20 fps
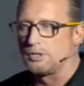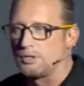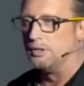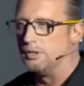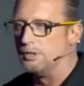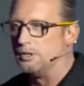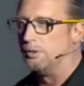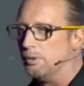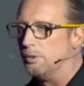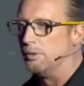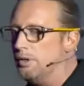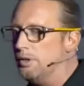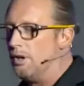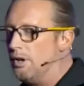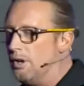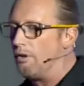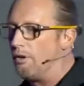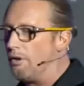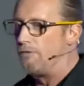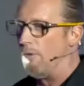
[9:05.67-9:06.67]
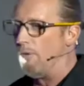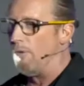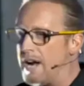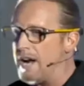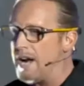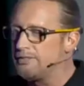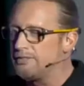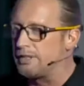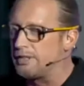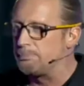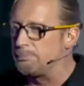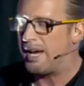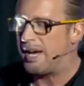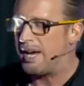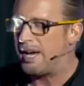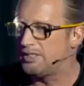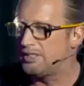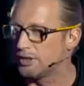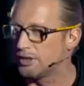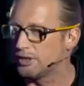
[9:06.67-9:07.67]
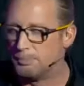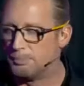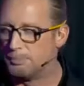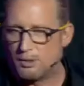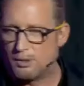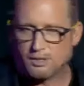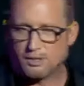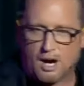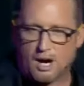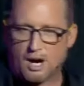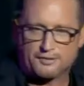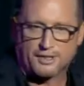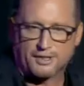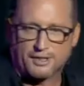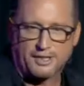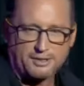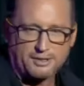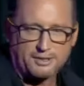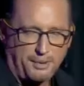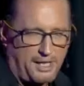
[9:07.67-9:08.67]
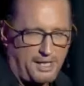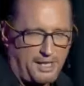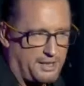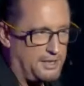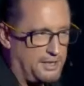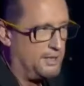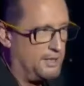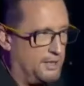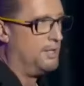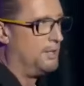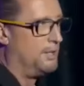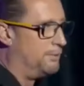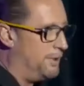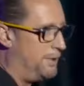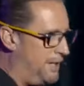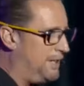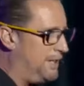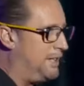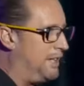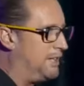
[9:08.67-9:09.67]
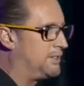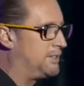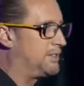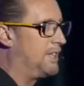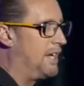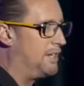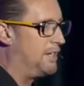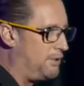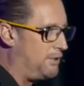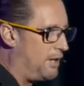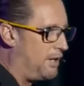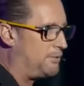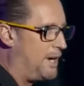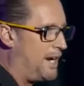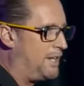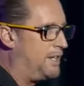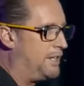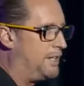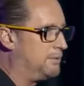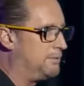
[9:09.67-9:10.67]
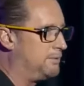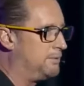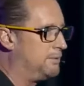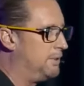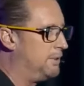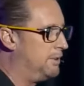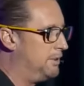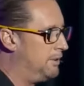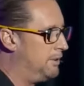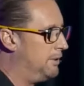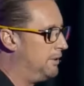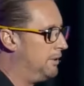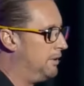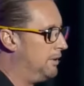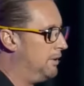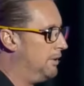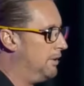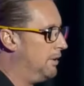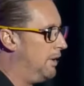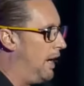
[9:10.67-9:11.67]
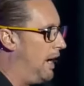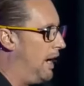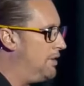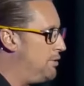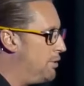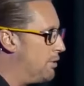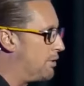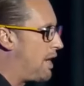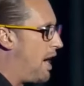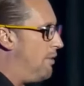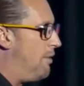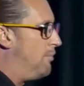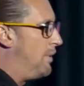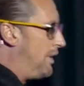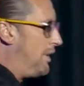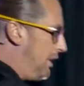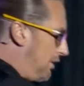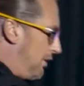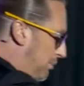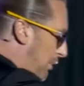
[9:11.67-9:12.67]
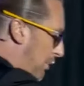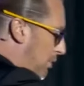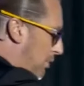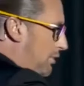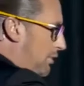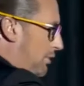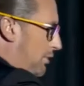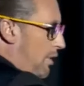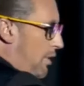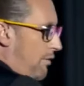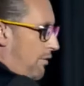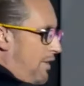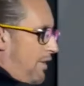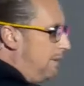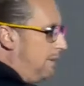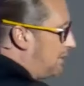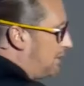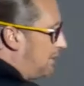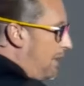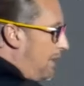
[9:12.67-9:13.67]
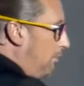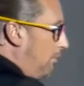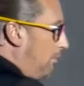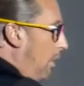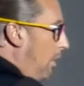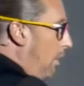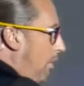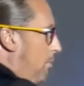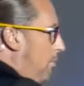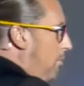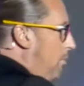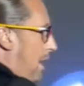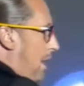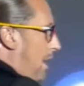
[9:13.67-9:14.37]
to you, 400 pages book after this meeting, read this, then you are ready. And you come with this book to your friends, they, whoa, my